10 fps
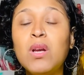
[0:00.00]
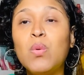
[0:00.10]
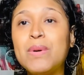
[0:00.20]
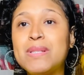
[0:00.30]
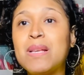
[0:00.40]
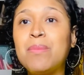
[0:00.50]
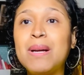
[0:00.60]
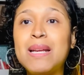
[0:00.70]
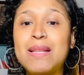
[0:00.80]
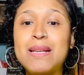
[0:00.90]
with
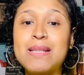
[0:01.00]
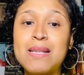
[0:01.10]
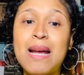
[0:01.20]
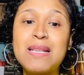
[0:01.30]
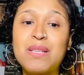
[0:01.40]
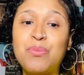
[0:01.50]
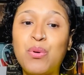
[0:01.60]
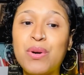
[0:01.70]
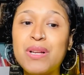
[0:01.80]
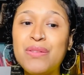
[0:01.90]
somebody that is not
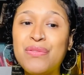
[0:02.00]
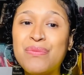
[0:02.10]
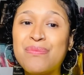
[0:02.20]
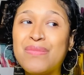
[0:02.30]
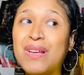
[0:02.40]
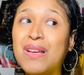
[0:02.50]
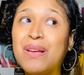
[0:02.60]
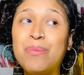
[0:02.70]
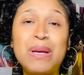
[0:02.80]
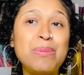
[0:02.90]
supportive,
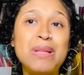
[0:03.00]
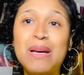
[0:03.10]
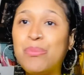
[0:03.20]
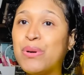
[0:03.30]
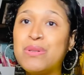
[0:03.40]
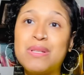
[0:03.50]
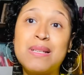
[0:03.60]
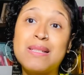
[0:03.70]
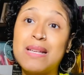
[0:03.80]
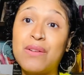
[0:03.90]
baby, that person
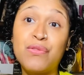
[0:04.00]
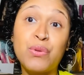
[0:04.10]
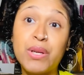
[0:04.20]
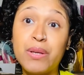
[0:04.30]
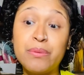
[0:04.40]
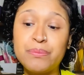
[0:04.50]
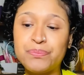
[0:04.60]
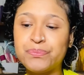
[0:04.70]
is not for you.